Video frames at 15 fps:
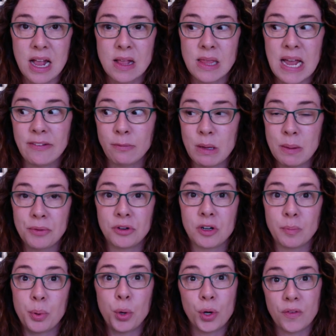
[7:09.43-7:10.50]
They have to be able to
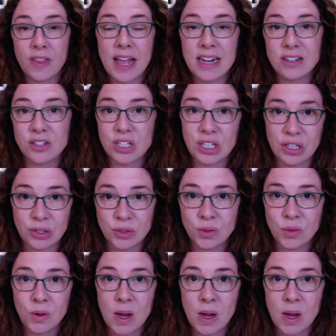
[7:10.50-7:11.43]
report that to you,